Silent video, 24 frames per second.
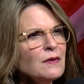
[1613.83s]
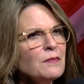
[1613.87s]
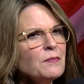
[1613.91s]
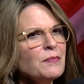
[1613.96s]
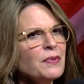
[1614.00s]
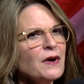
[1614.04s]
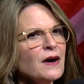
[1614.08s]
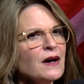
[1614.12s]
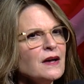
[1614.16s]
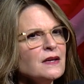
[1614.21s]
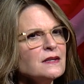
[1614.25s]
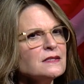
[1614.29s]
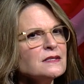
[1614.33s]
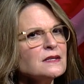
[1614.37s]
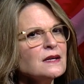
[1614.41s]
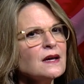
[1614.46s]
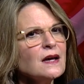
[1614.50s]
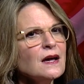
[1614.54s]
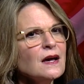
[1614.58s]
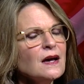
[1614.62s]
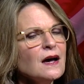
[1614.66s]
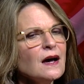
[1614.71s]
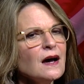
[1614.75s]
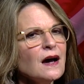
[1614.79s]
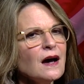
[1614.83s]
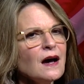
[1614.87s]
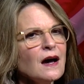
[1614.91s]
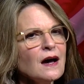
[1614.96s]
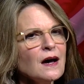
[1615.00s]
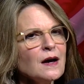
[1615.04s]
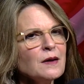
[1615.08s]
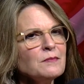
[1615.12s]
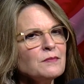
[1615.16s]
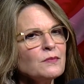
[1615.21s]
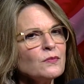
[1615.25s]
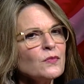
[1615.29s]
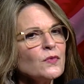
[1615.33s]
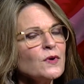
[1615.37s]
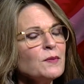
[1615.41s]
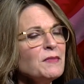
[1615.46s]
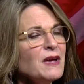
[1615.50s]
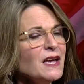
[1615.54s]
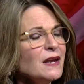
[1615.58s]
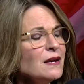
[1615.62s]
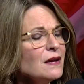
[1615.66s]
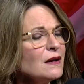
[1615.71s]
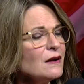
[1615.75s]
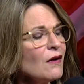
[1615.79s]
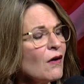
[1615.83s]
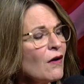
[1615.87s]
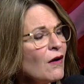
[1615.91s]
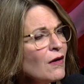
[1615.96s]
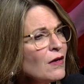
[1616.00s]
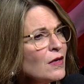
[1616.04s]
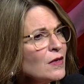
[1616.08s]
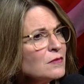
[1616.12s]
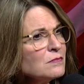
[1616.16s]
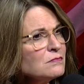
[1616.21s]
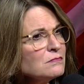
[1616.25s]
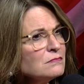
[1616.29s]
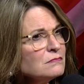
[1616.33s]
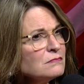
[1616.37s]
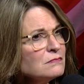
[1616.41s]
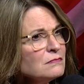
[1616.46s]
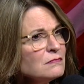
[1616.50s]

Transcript: but remaining calm,